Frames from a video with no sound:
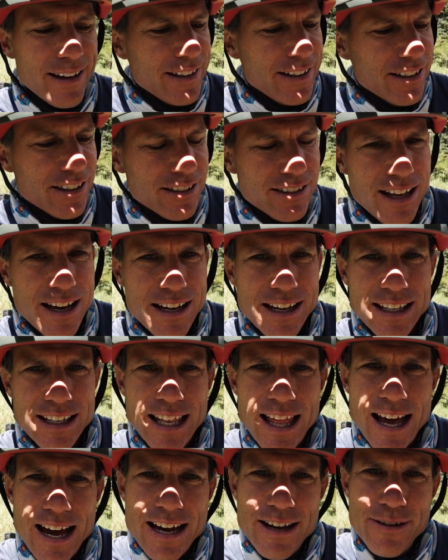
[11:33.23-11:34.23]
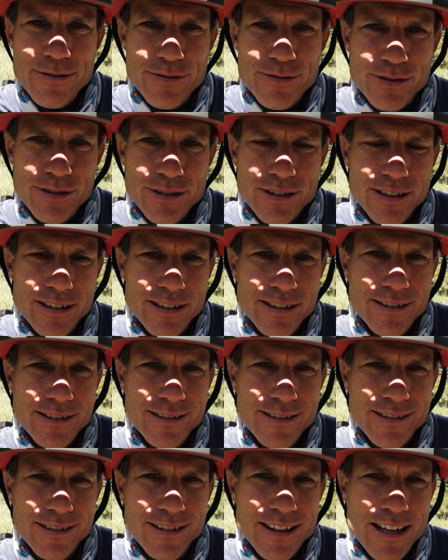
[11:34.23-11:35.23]
just like in life,
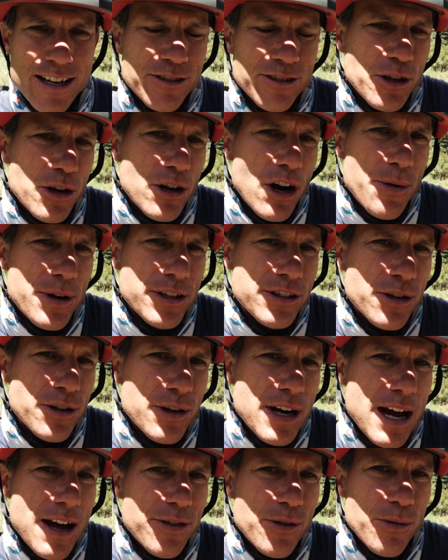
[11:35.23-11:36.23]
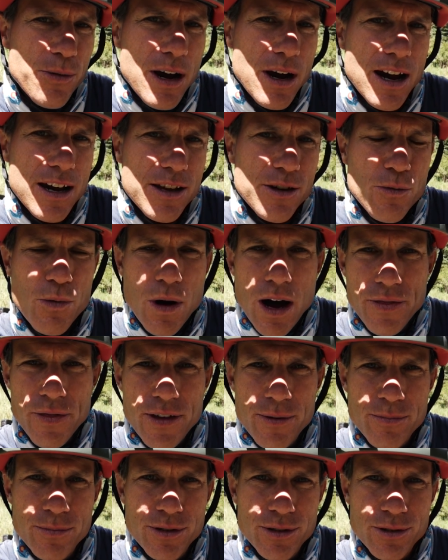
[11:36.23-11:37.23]
things don't always turn out the way you want
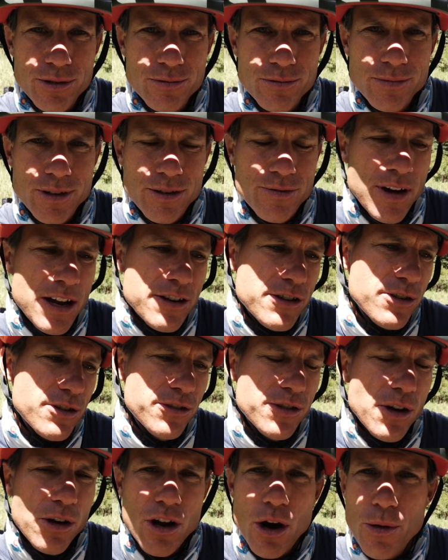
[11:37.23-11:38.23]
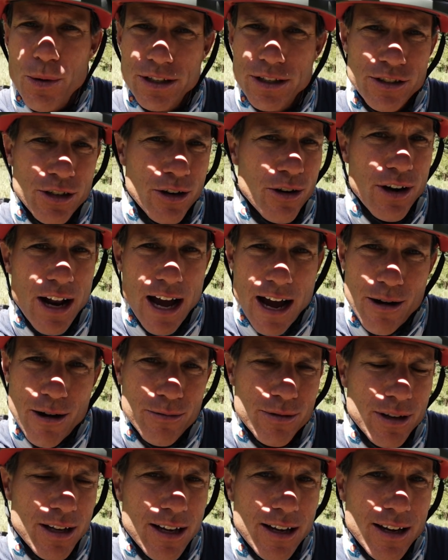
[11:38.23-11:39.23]
them to. Adventures don't always turn
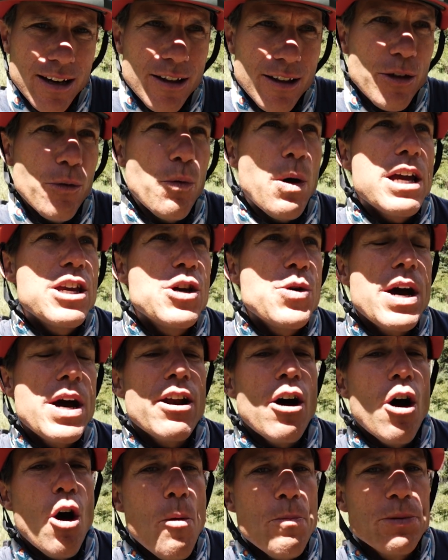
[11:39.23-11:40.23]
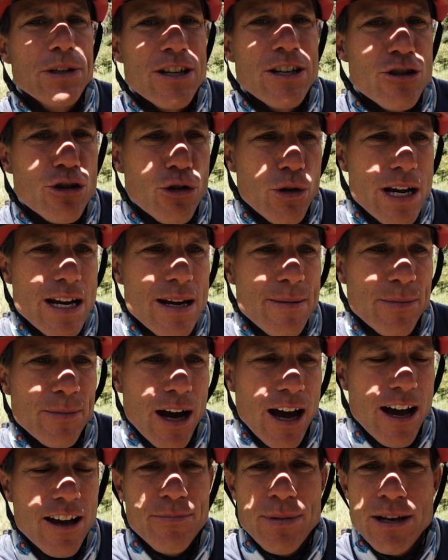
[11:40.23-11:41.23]
out the way you had hoped and dreamed.
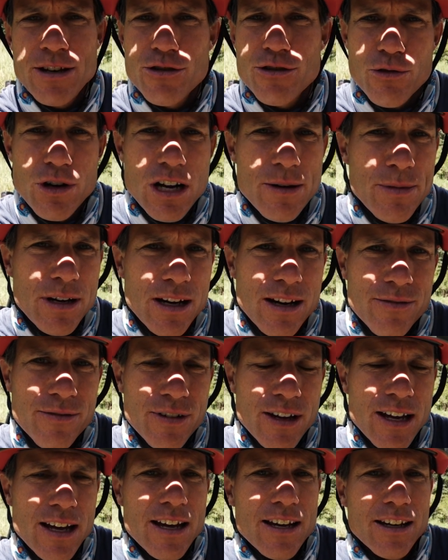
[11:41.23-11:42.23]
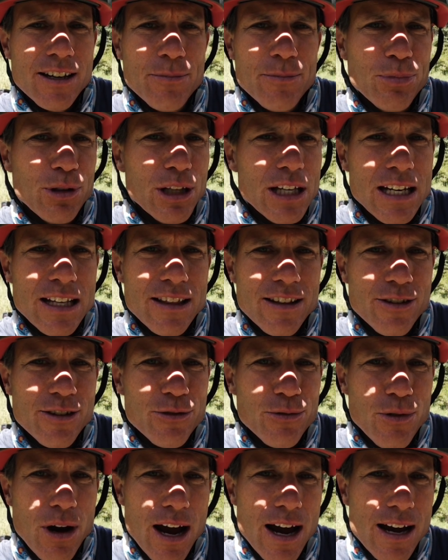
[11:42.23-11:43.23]
I had been dreaming of completing
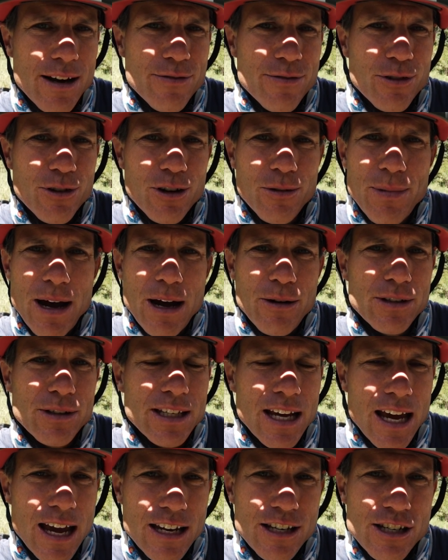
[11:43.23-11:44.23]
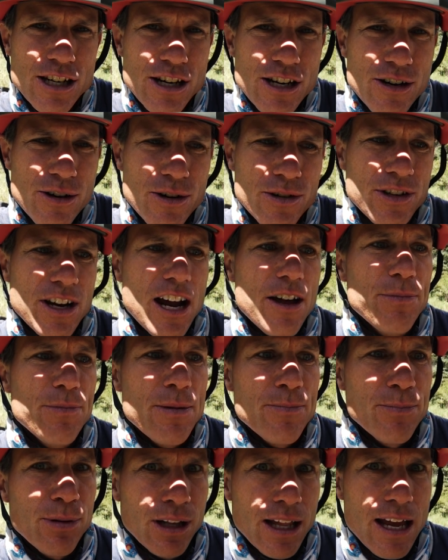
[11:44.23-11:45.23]
this ride for about 10 years, and I'd
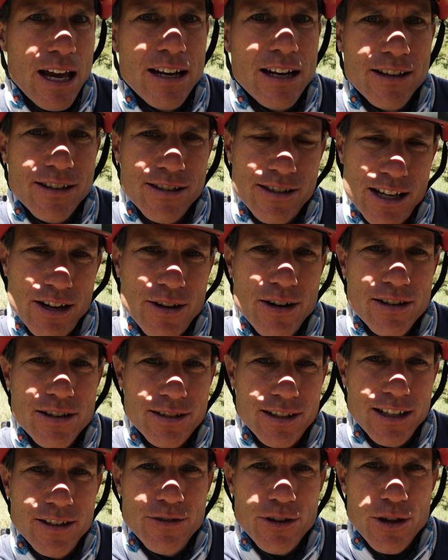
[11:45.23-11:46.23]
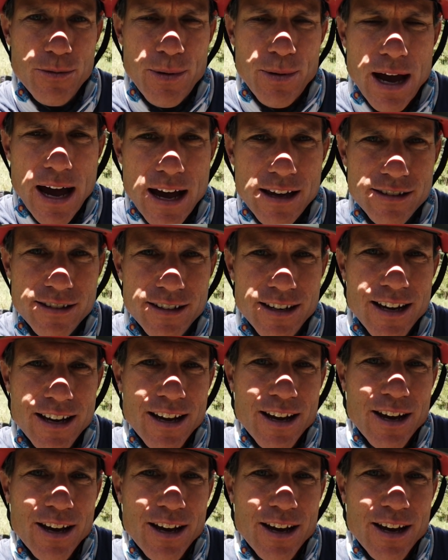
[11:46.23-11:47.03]
been planning seriously for the past